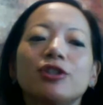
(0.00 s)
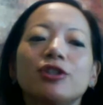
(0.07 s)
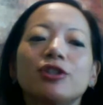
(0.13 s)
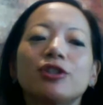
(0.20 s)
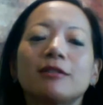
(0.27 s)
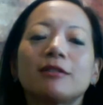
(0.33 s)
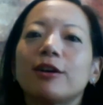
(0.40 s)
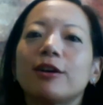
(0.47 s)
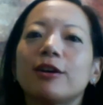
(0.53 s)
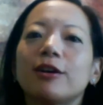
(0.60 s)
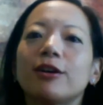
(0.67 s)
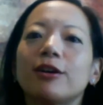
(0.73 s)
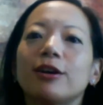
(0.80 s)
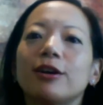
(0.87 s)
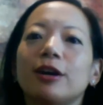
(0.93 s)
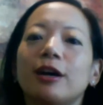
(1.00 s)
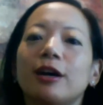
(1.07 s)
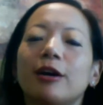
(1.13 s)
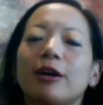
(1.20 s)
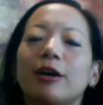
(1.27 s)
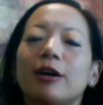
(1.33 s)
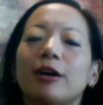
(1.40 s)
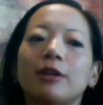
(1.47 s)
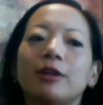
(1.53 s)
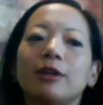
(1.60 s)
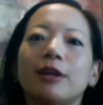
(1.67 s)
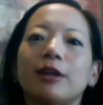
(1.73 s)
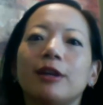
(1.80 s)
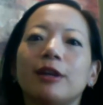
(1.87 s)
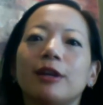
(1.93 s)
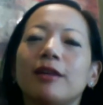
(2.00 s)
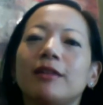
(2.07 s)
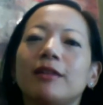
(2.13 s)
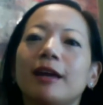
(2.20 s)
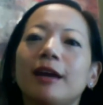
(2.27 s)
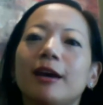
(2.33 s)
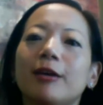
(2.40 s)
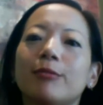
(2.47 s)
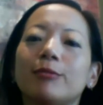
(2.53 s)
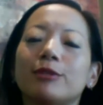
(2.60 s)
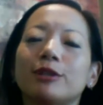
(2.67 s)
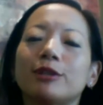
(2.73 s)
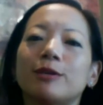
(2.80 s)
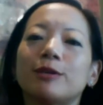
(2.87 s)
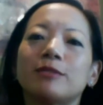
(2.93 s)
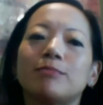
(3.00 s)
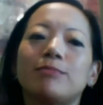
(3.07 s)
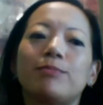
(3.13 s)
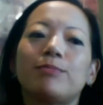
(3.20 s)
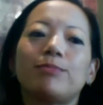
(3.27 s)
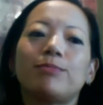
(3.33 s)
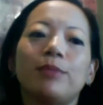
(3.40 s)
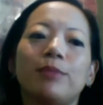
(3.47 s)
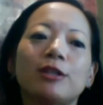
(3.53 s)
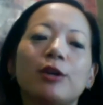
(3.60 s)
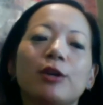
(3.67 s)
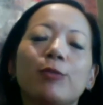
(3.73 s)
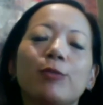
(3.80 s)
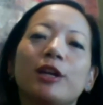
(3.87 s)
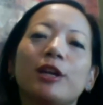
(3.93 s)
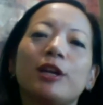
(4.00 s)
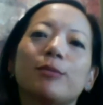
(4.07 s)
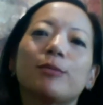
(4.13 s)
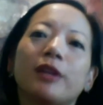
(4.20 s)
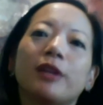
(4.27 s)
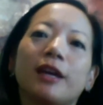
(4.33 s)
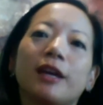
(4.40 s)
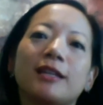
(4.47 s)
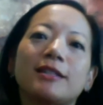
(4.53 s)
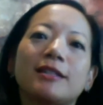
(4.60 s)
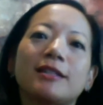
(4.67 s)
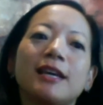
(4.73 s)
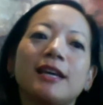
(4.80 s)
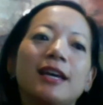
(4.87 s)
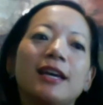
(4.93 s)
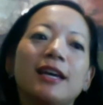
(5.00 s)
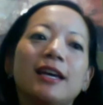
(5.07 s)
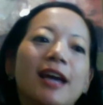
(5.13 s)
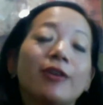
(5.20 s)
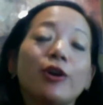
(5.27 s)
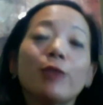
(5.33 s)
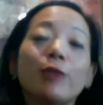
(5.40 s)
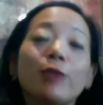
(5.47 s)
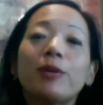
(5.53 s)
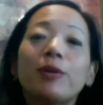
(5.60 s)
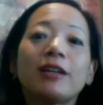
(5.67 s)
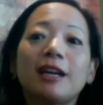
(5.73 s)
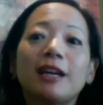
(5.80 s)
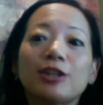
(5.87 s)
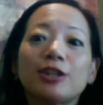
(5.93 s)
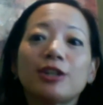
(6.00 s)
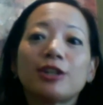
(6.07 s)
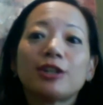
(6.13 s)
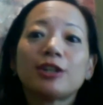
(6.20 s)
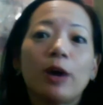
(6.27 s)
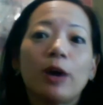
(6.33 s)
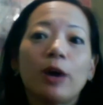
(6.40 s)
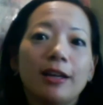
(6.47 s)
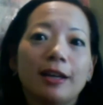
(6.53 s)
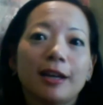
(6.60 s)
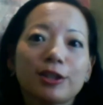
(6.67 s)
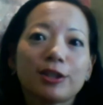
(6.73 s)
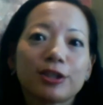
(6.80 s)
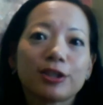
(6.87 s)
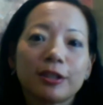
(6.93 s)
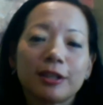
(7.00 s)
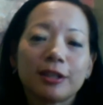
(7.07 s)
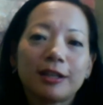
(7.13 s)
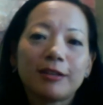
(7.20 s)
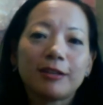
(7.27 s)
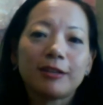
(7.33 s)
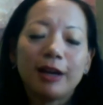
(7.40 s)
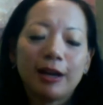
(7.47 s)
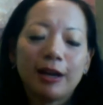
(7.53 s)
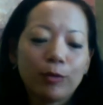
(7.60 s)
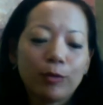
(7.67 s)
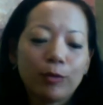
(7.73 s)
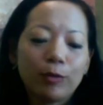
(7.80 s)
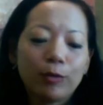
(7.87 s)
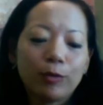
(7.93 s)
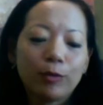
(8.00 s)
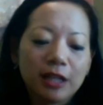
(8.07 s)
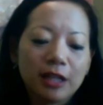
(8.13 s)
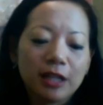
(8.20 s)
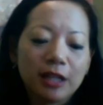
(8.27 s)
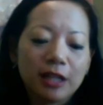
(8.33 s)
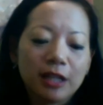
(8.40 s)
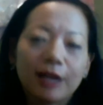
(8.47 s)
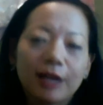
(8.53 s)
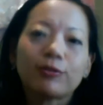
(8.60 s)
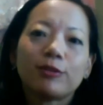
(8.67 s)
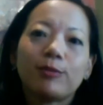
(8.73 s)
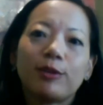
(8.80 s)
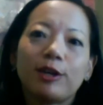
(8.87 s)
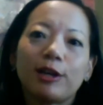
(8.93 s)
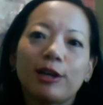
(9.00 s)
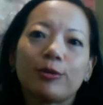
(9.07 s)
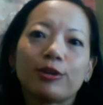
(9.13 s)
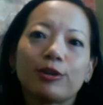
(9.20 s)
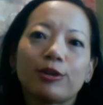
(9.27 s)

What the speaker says: them being them. So it's opening a place, and they're opening nationwide. Actually, we're just lucky enough to be able